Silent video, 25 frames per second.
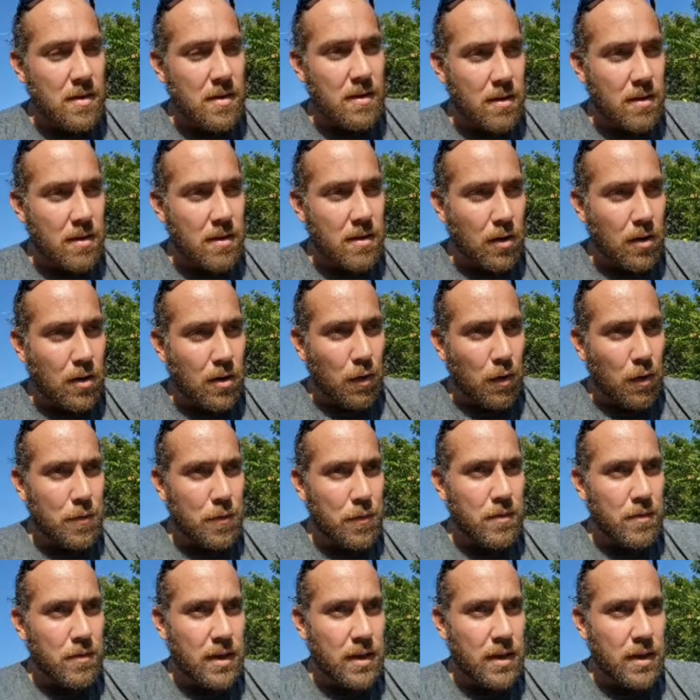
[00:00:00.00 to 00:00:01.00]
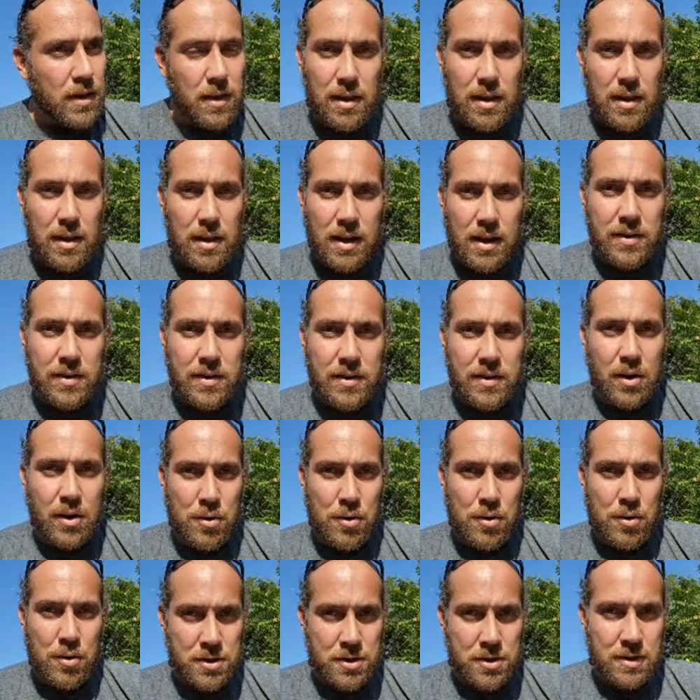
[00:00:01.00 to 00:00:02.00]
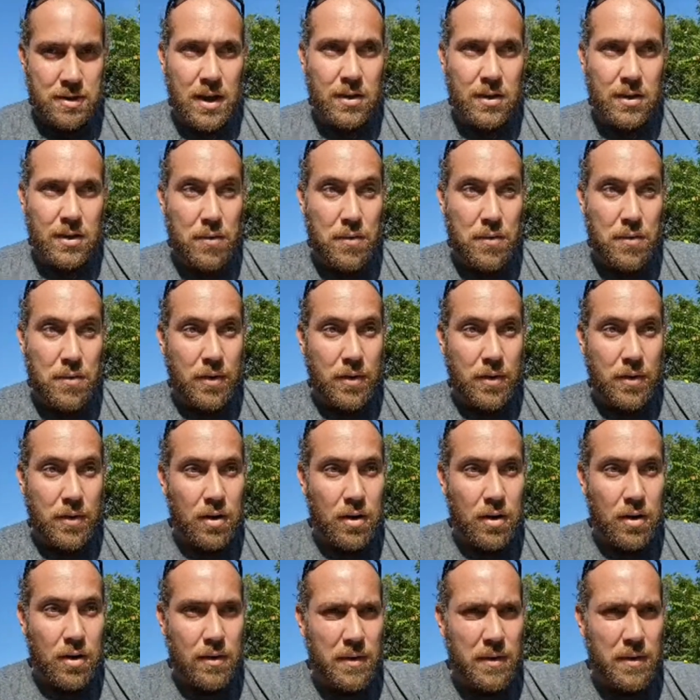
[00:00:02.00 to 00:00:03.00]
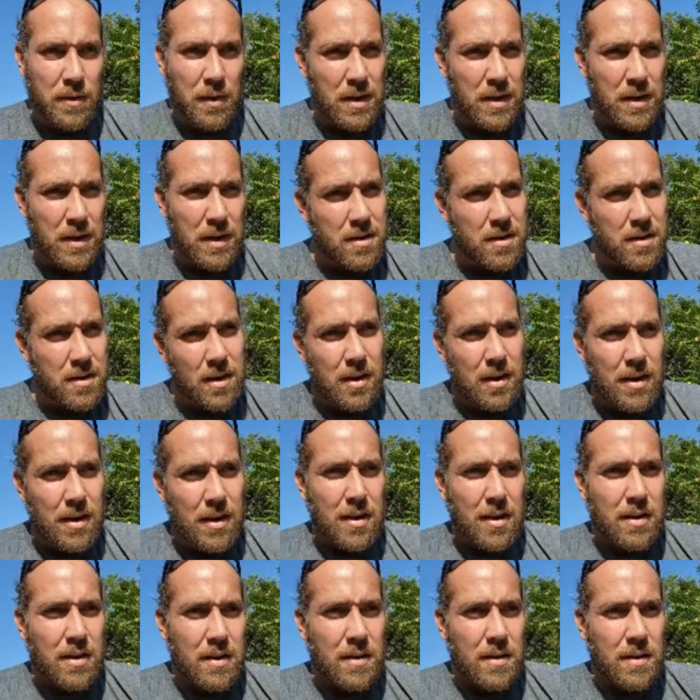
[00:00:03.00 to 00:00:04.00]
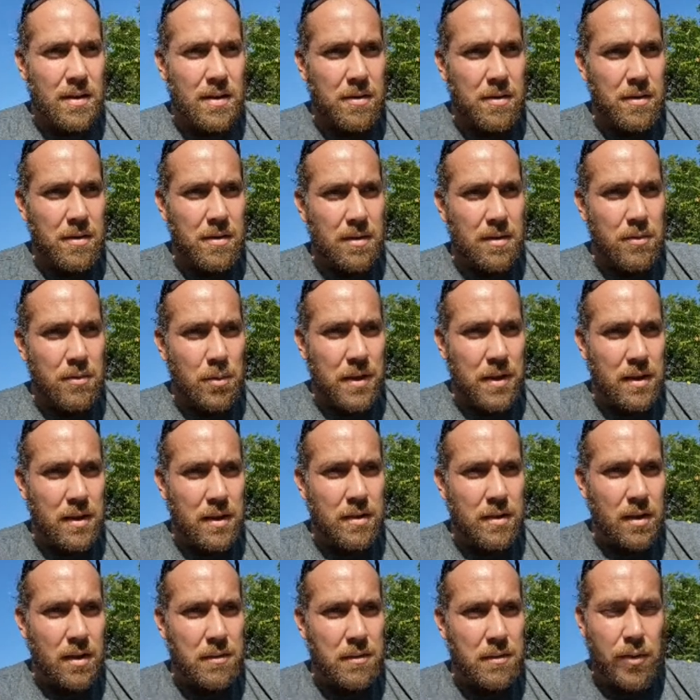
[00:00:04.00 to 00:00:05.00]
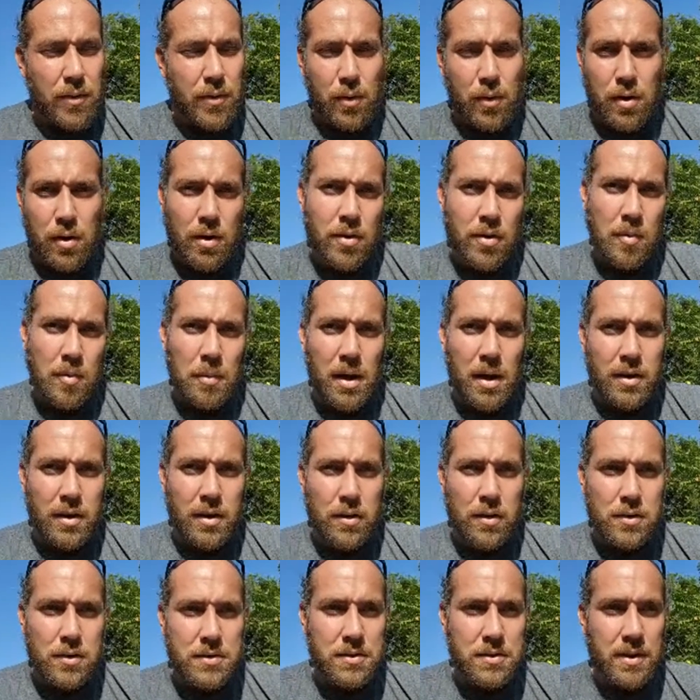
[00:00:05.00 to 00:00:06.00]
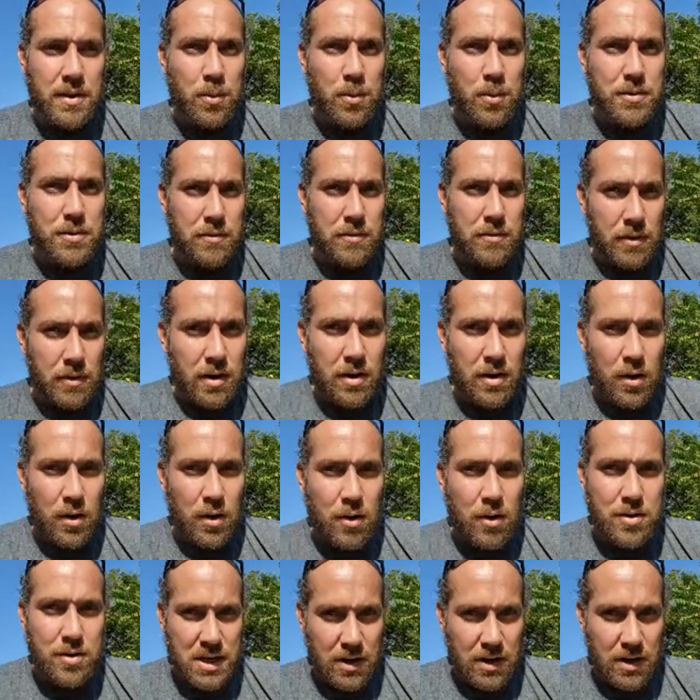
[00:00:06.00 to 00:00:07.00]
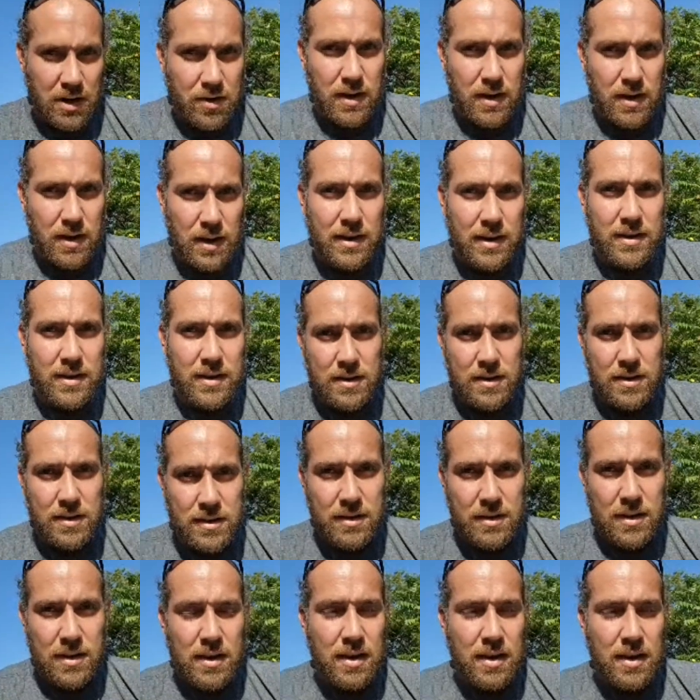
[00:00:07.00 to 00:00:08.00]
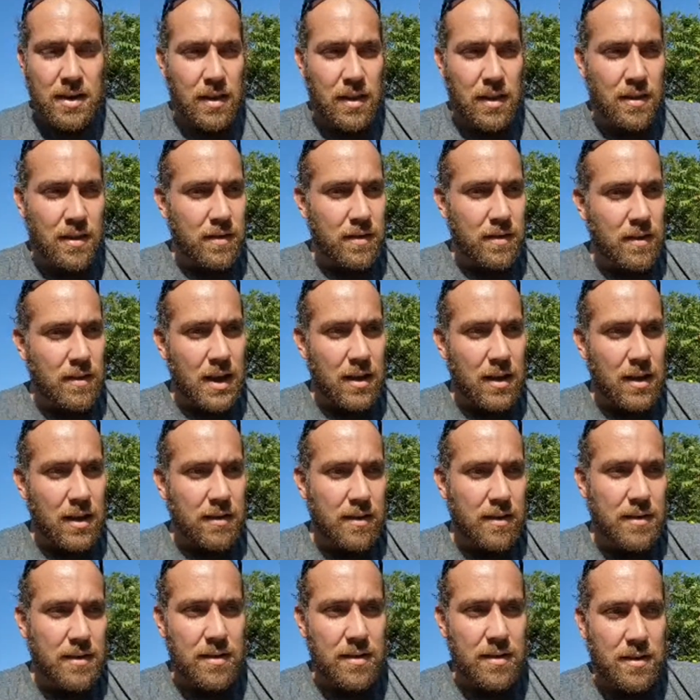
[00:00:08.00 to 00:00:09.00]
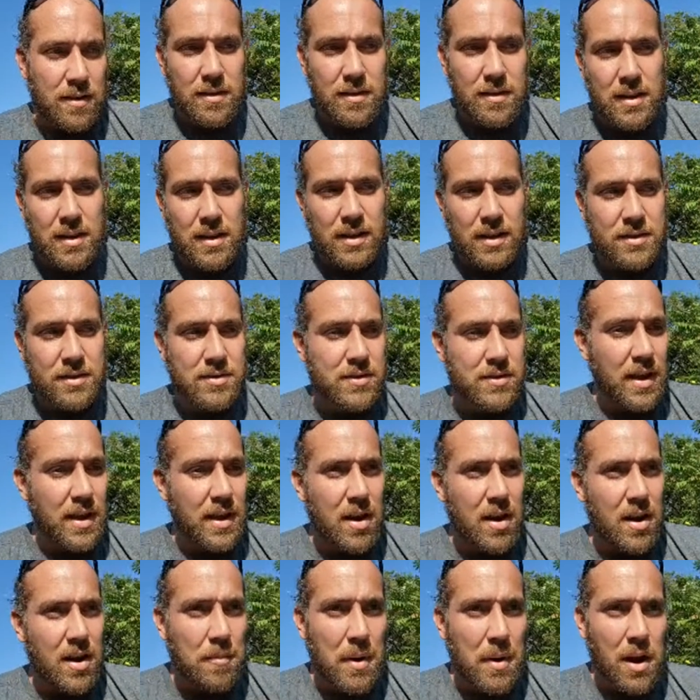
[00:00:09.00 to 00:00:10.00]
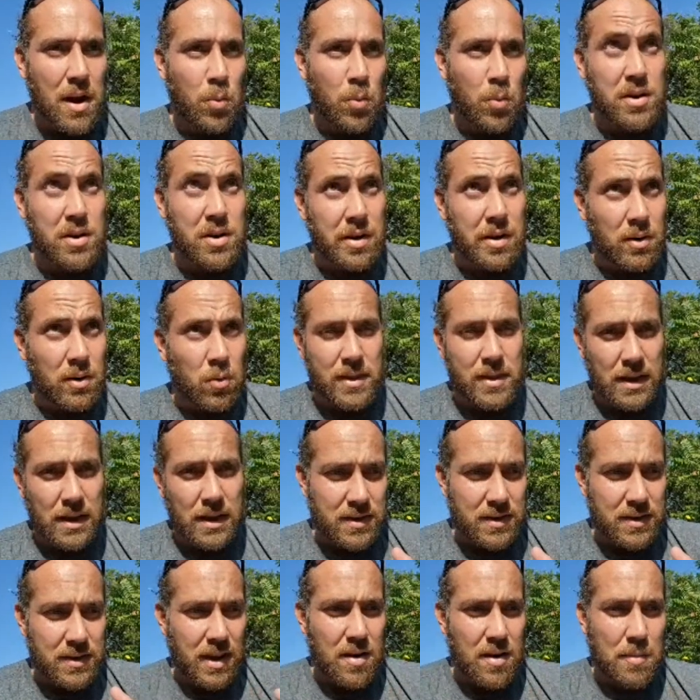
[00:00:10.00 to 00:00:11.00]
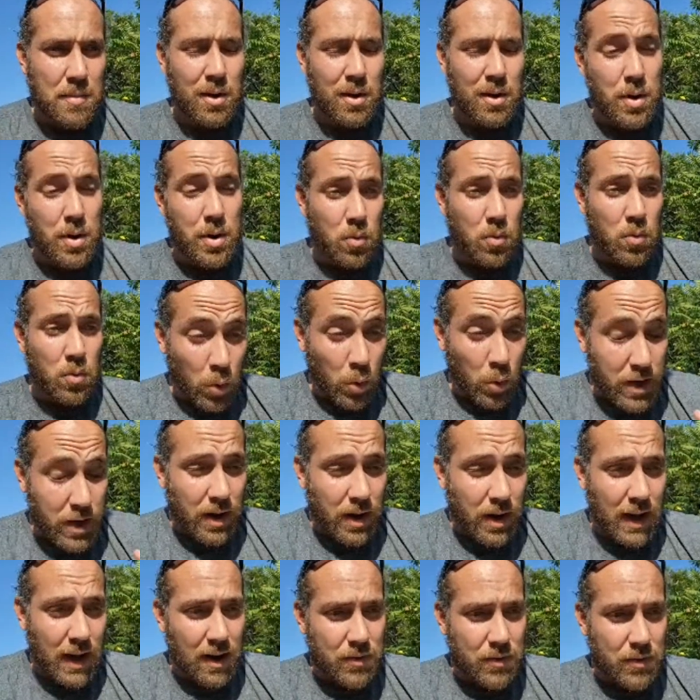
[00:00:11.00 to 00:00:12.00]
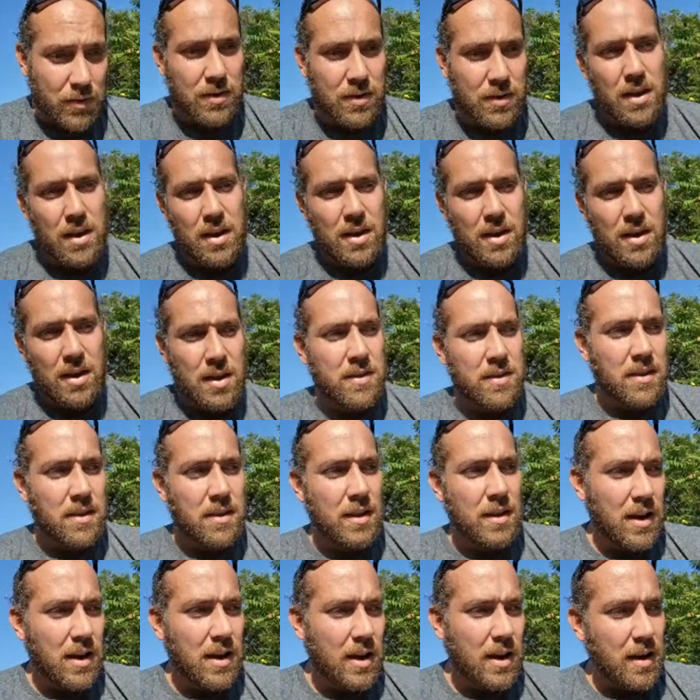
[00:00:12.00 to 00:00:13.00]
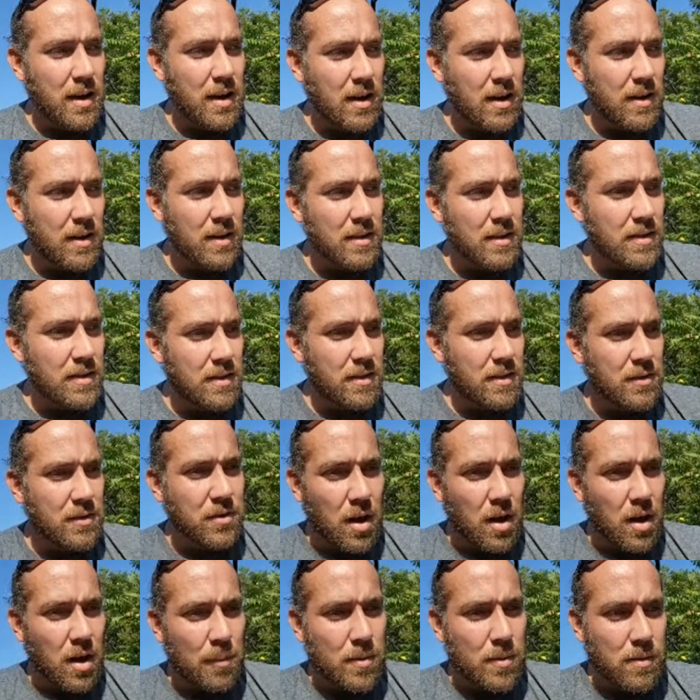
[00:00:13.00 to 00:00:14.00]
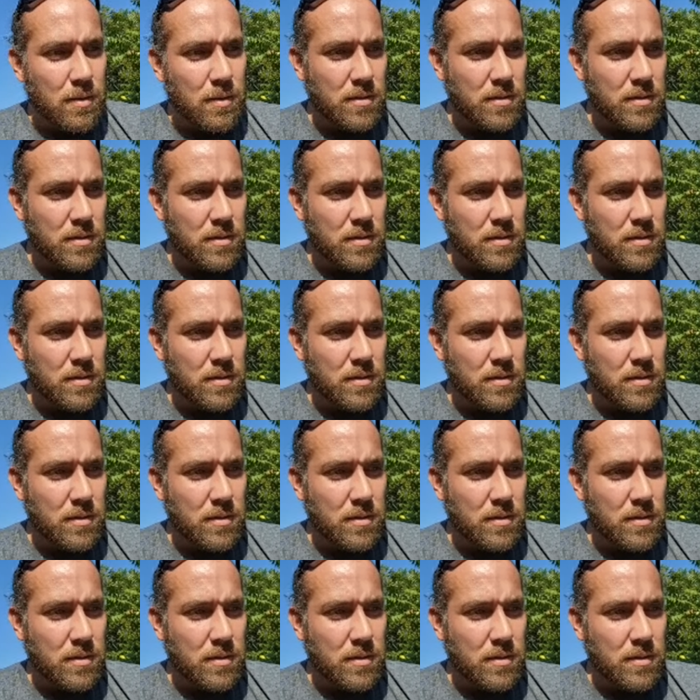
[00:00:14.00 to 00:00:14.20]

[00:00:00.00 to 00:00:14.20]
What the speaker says: off in the Atlantic Ocean, not too far off. I think within like 400 miles, there was a very large hurricane. And again, that's out of my wheelhouse. There's a couple